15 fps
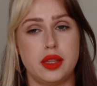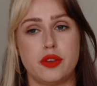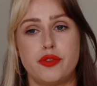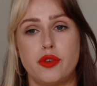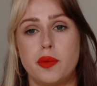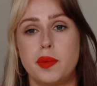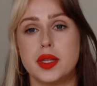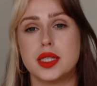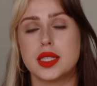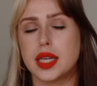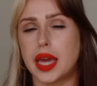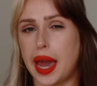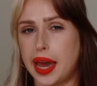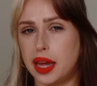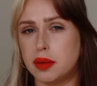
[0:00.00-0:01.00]
Their formulas
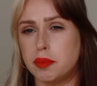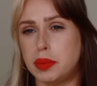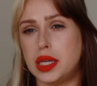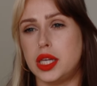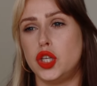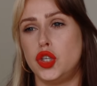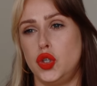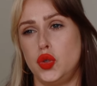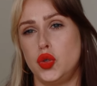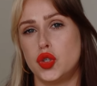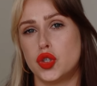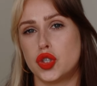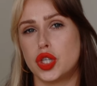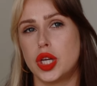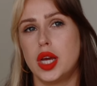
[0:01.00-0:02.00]
can be
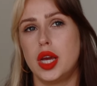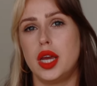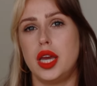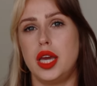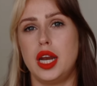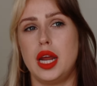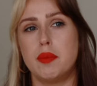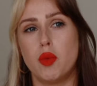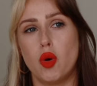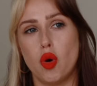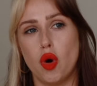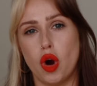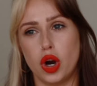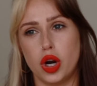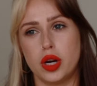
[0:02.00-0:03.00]
used in a
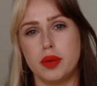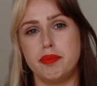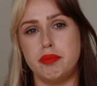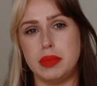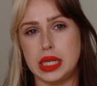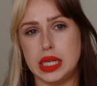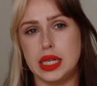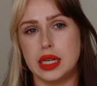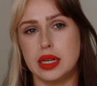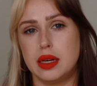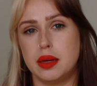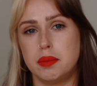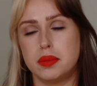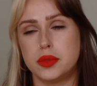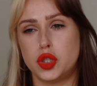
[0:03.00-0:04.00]
more
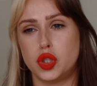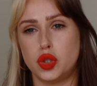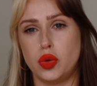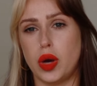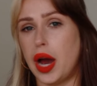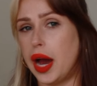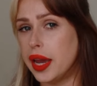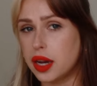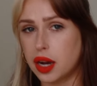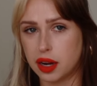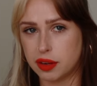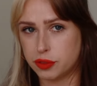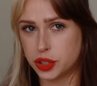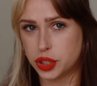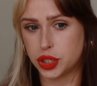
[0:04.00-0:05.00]
medium to high
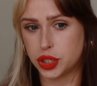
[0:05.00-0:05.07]
coverage